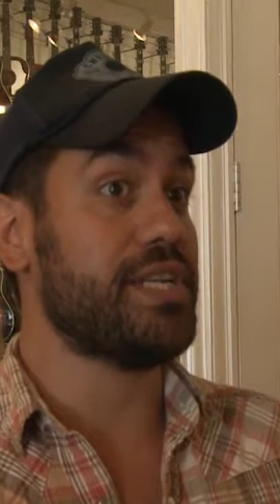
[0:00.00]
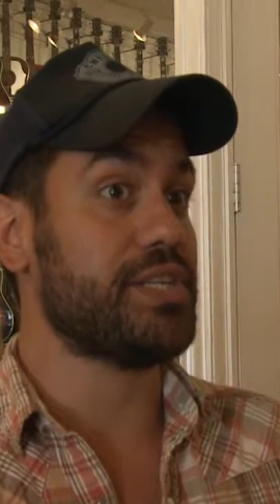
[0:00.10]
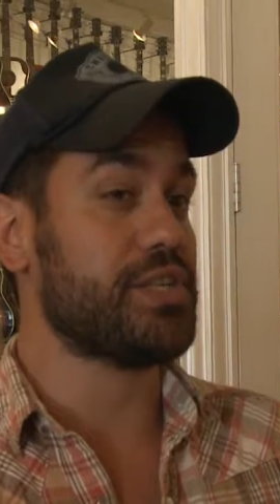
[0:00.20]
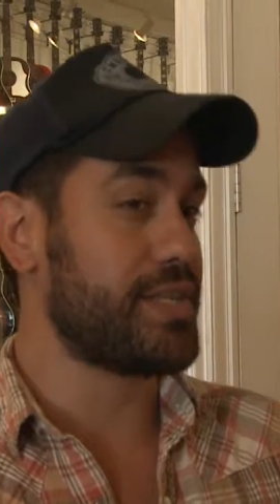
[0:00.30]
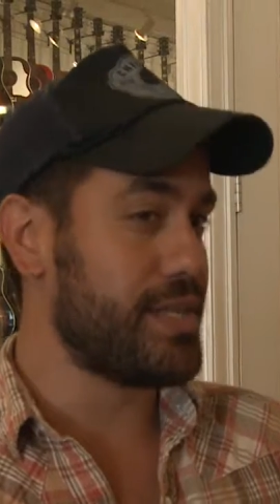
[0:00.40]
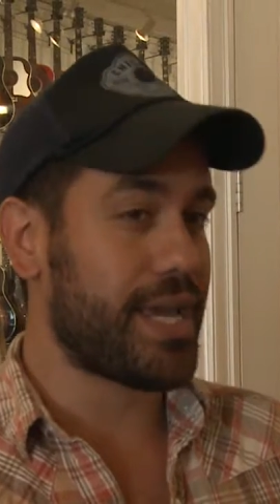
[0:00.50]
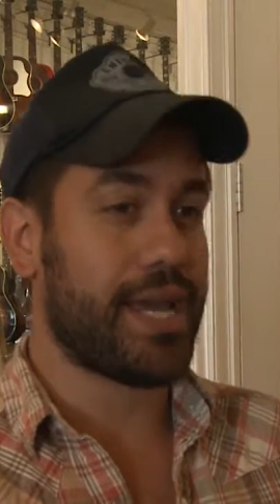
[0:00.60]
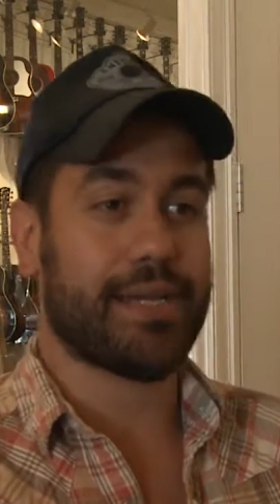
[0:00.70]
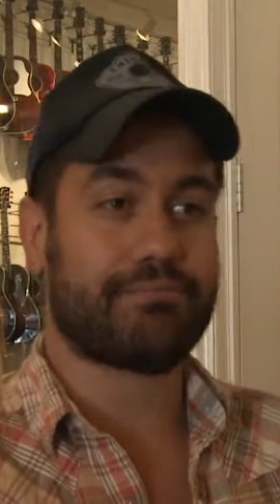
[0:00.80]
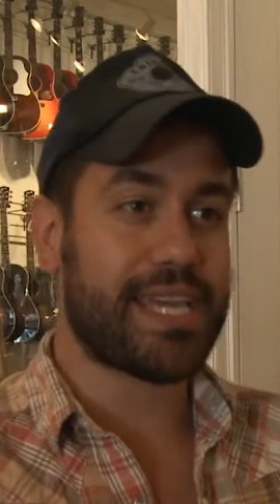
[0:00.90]
vintage. He
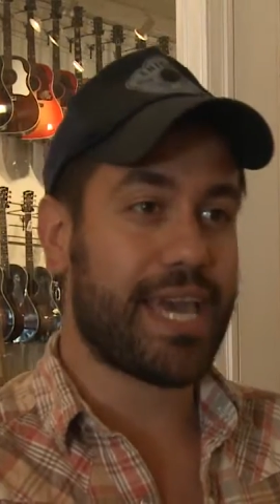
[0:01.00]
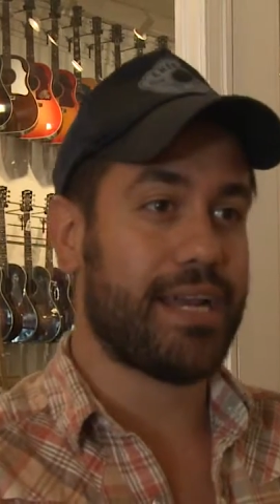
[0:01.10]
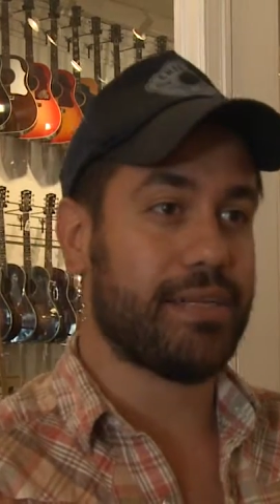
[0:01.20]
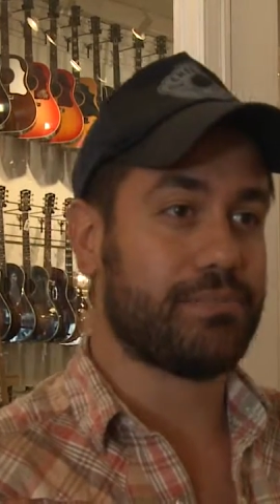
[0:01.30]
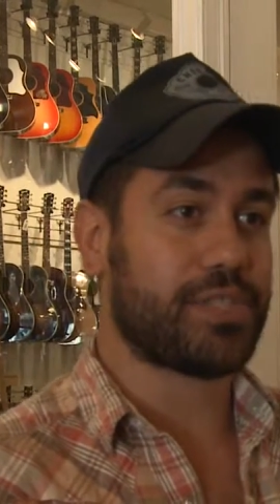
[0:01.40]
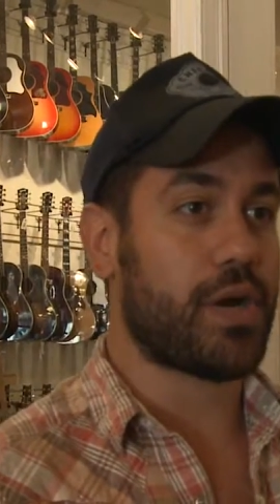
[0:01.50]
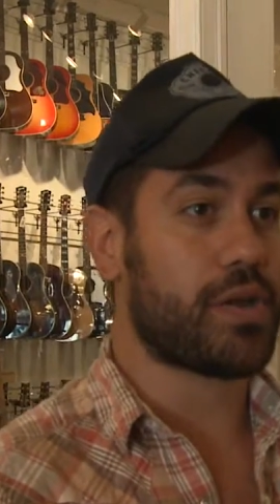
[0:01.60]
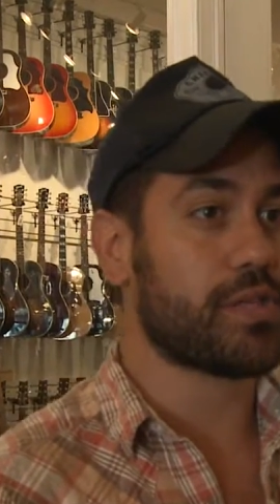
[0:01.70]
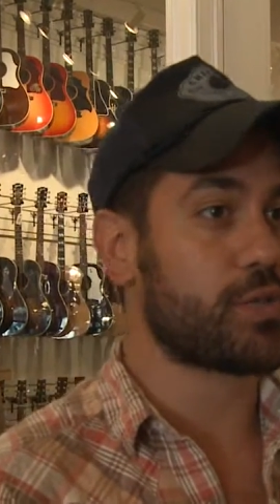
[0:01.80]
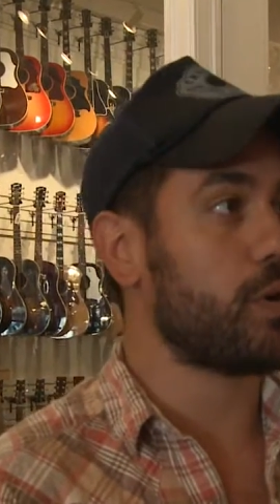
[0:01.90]
kind of
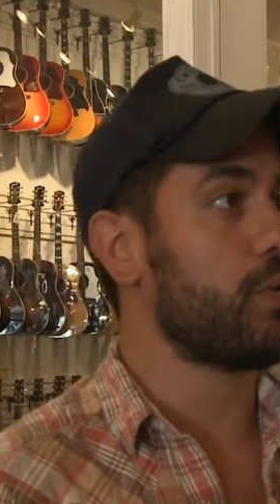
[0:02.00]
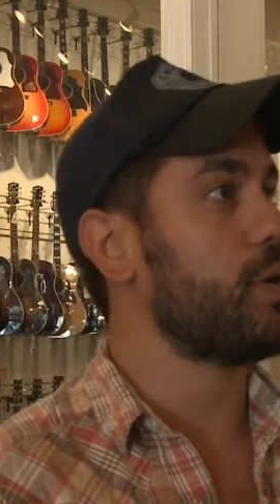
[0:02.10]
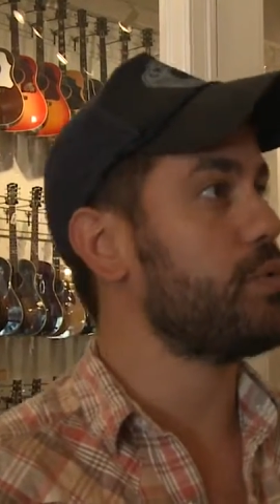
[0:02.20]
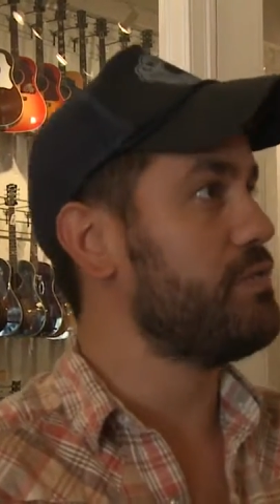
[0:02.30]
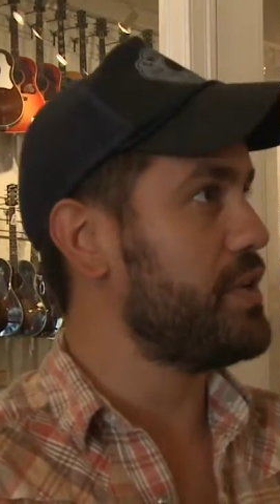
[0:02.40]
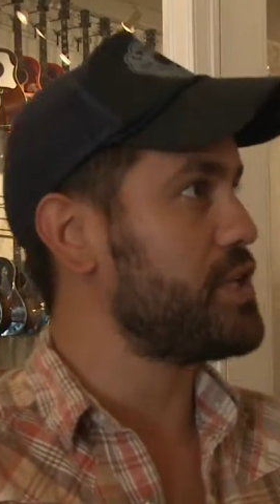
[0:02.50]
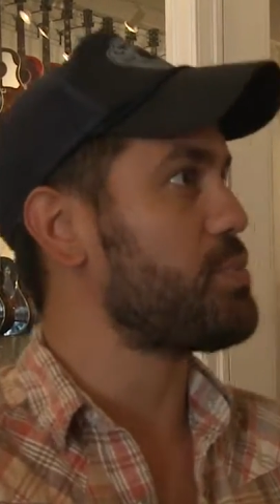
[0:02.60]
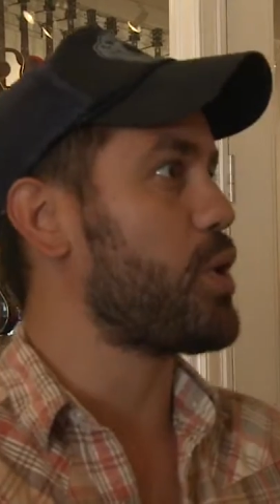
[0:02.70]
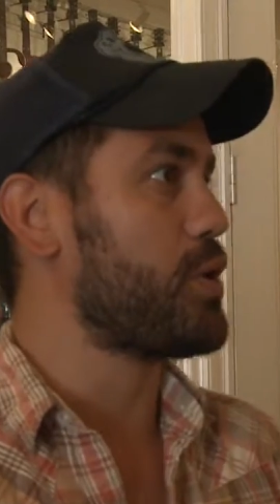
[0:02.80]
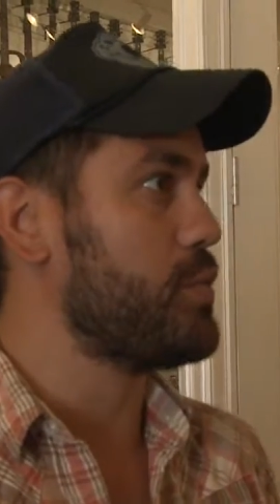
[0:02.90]
started the store right when the
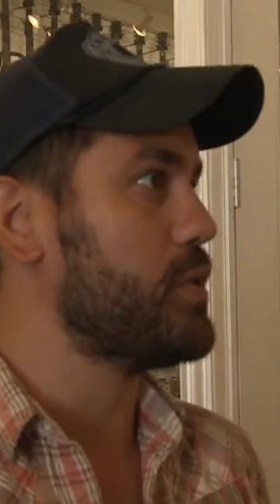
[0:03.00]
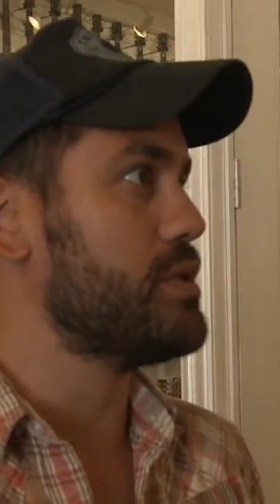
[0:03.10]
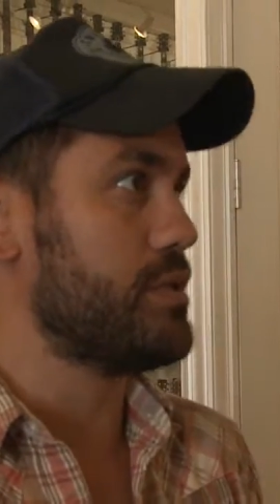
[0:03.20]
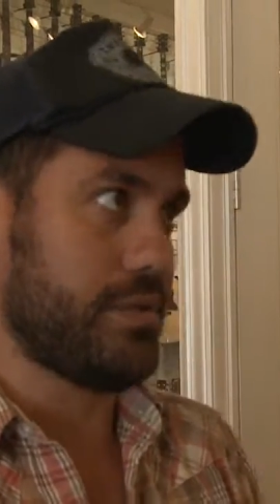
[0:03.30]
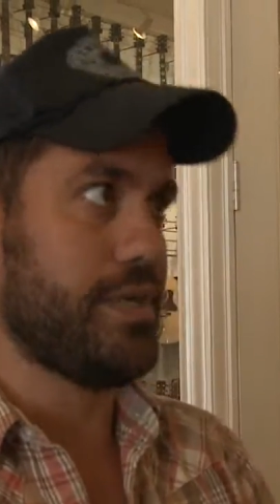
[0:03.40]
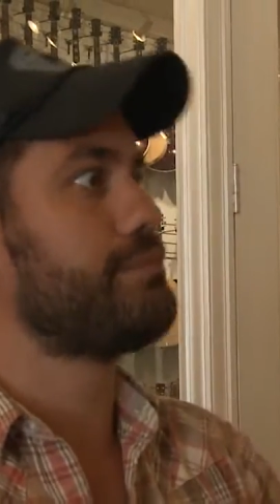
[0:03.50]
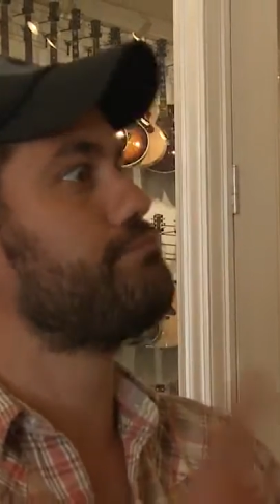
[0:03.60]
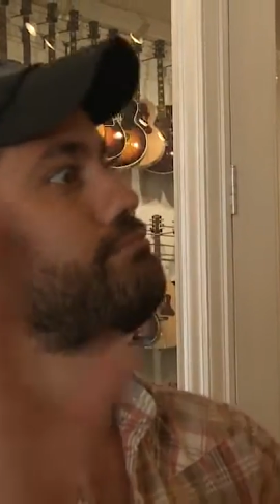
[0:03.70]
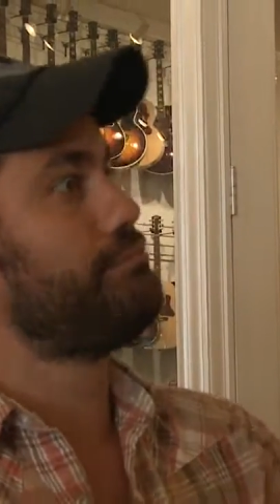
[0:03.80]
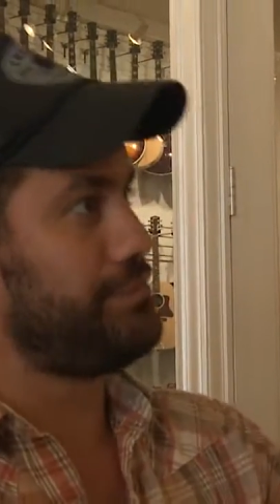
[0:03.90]
vintage market was like
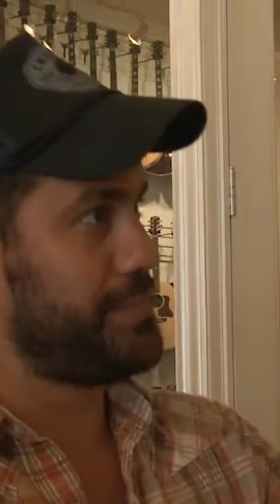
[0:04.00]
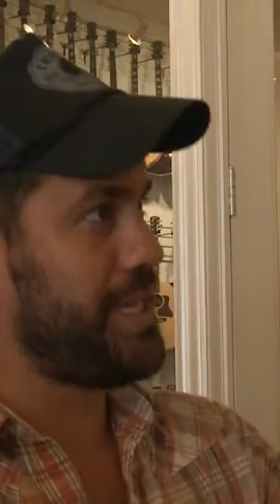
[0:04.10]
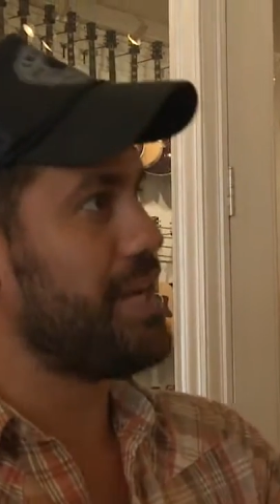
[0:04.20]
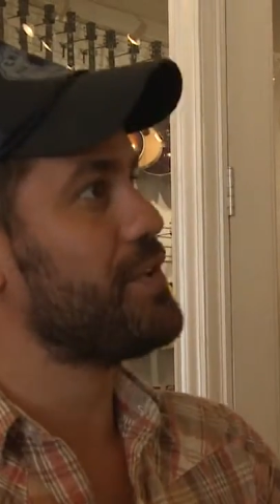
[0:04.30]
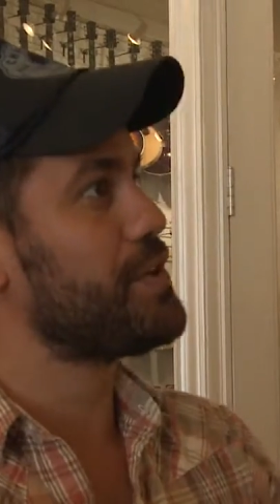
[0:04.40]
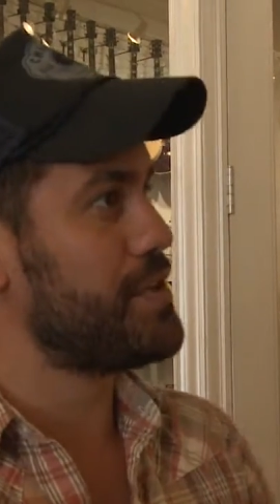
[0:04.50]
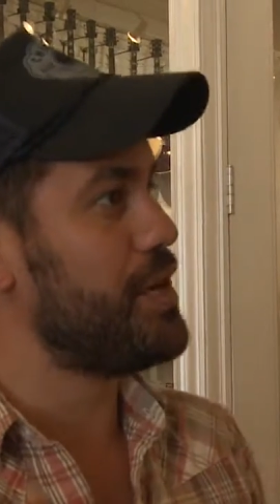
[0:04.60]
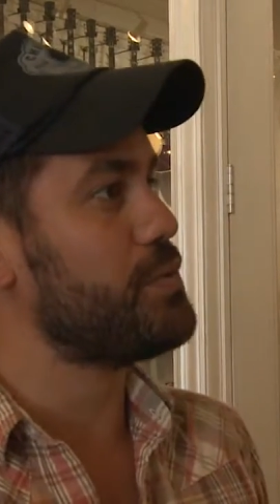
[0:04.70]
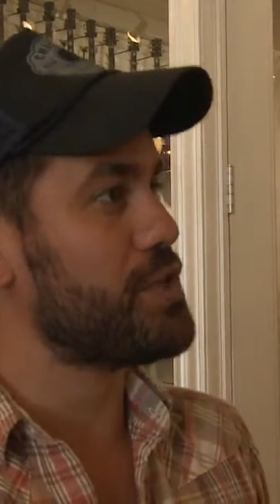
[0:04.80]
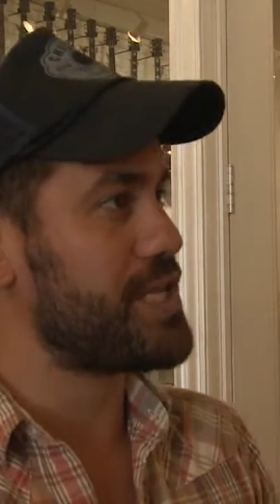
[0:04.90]
kind
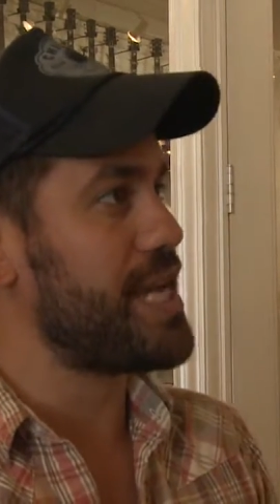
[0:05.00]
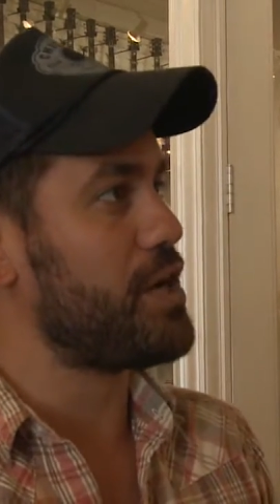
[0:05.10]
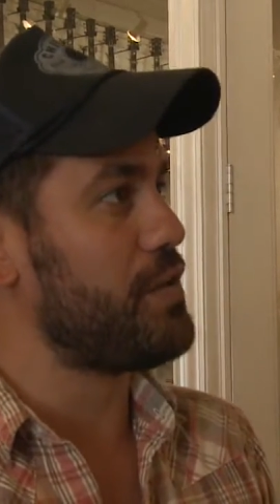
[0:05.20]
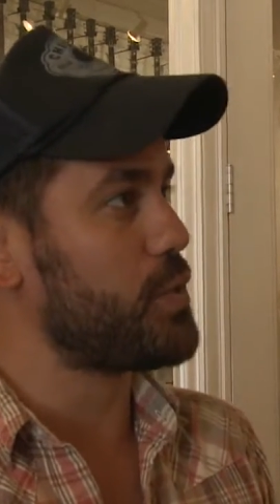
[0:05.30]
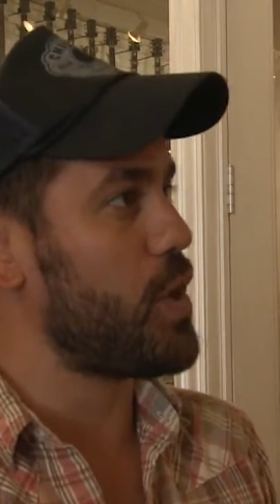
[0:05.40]
of just taking off the